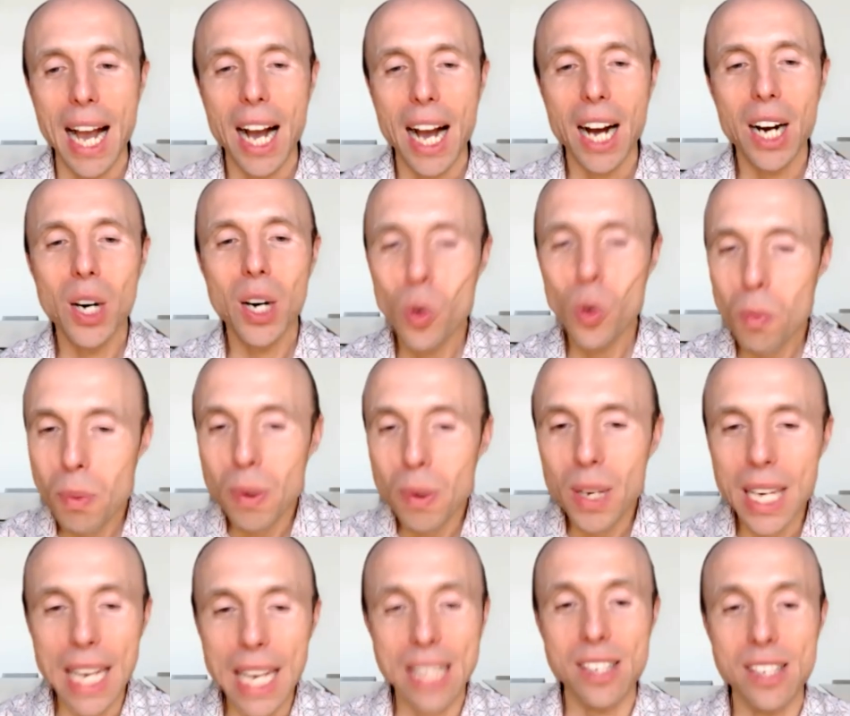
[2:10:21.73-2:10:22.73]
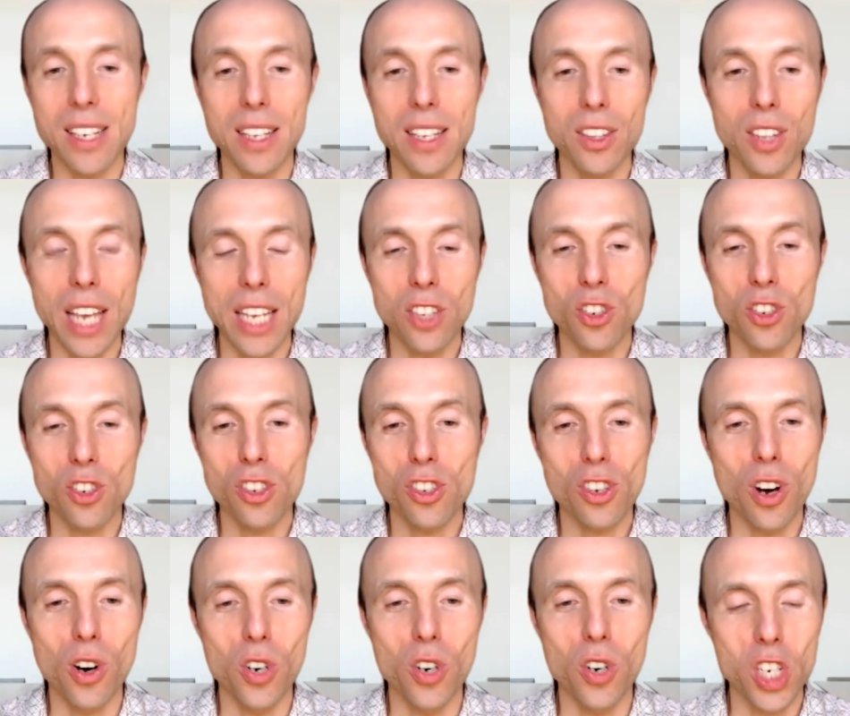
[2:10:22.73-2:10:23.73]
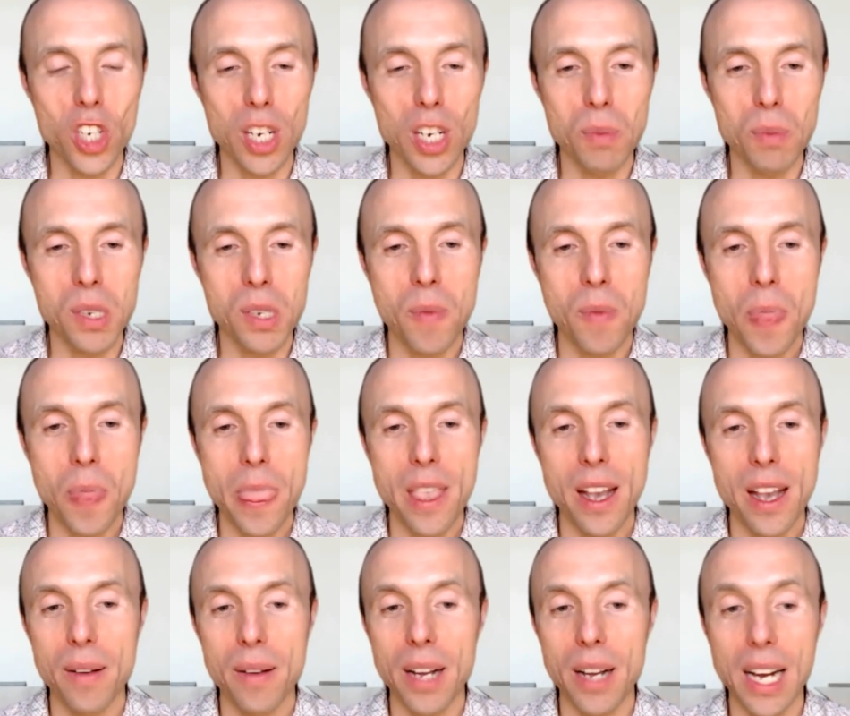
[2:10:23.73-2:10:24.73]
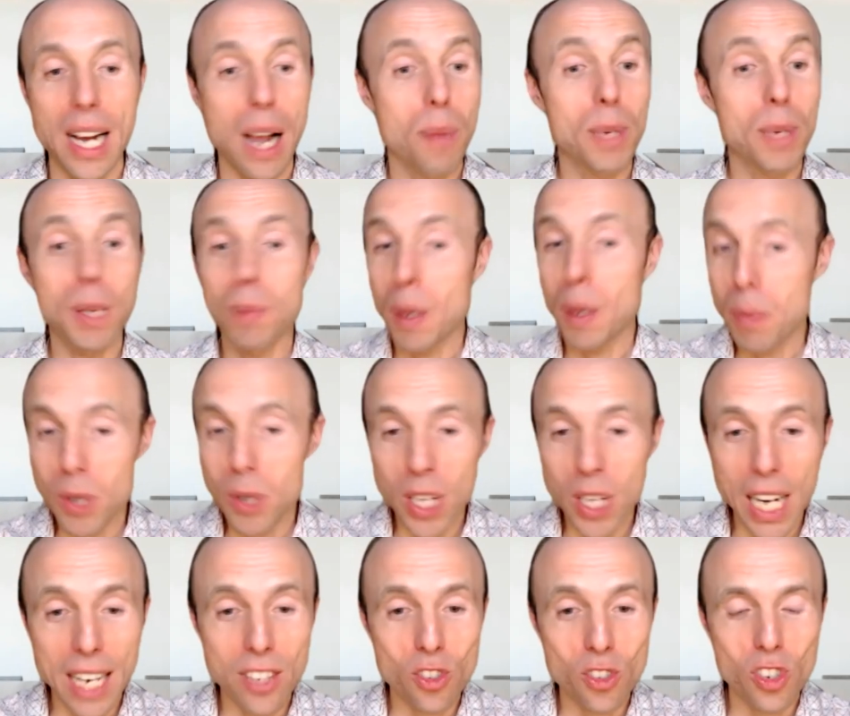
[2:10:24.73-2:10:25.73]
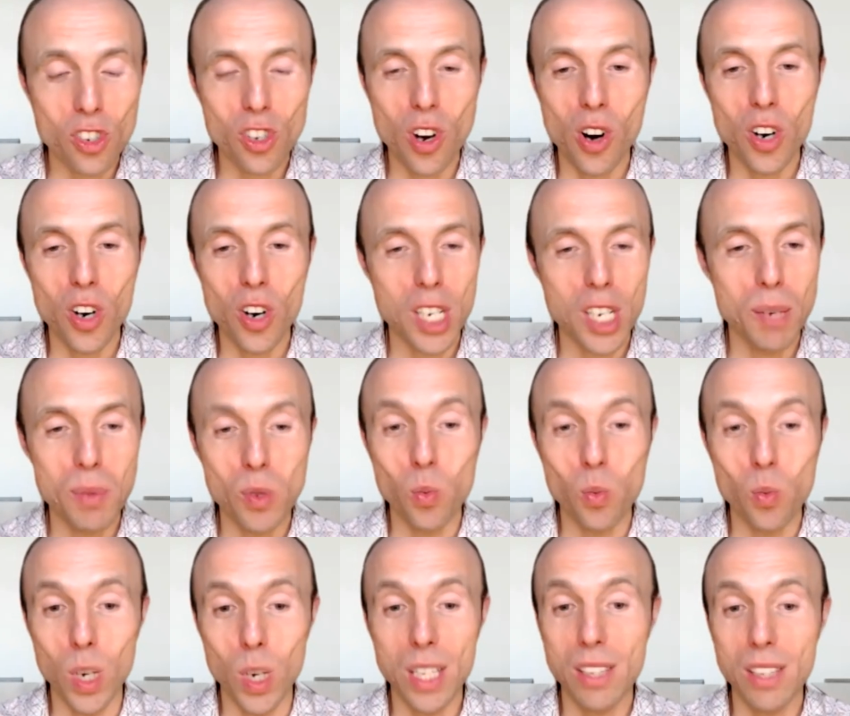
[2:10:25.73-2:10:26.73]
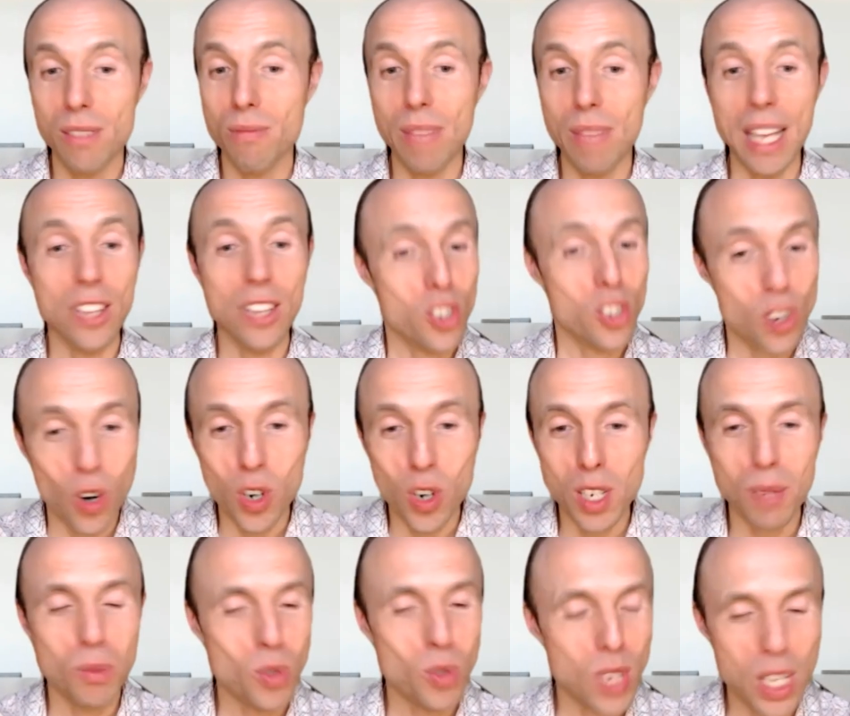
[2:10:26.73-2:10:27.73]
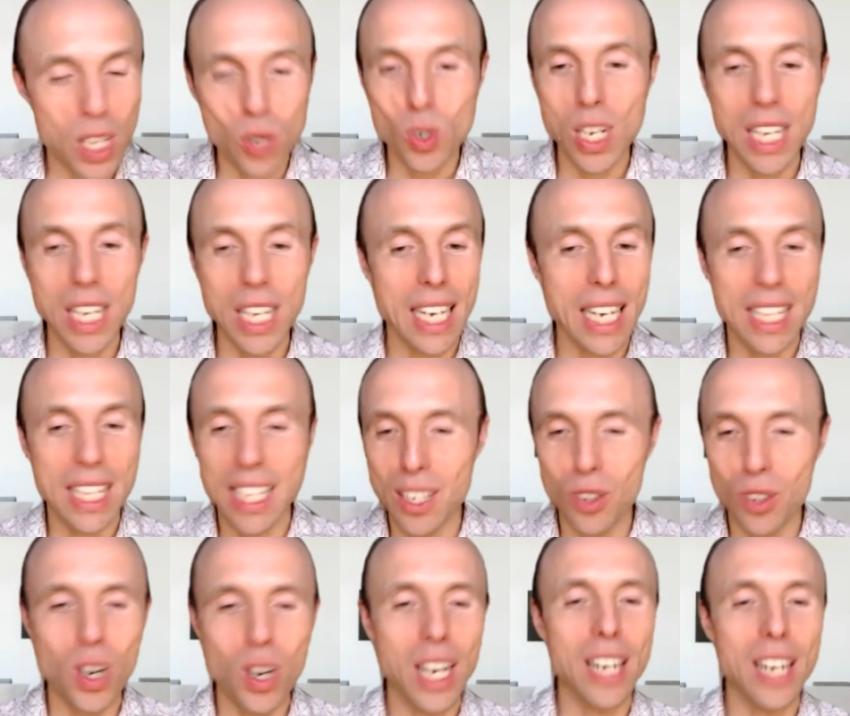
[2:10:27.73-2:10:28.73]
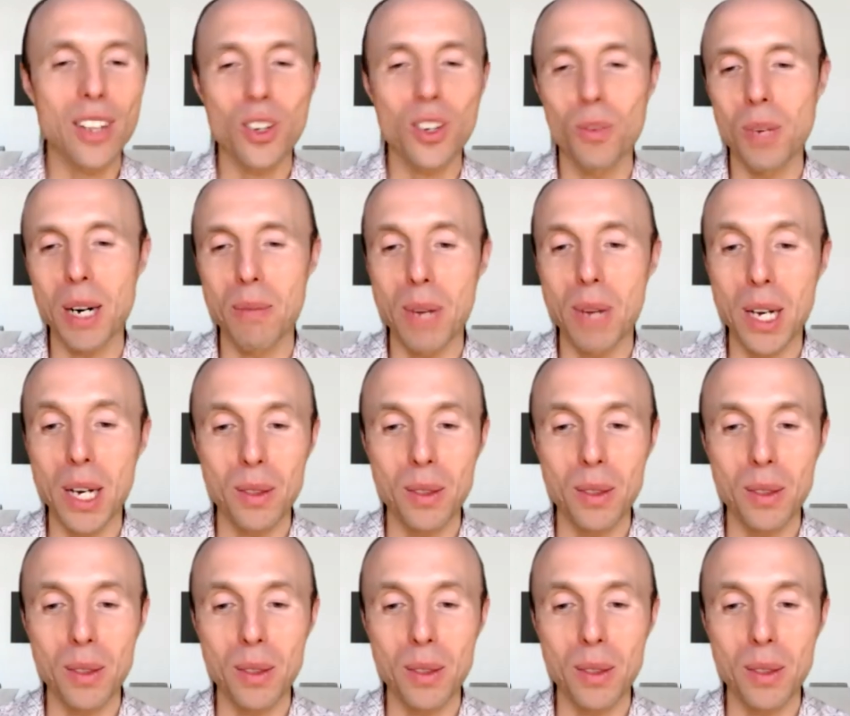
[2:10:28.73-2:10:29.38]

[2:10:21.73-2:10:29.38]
Who gets entrance scholarships? How many people get entrance scholarships? Sure. What entrance scholarship do they usually get? Can you talk a little bit about?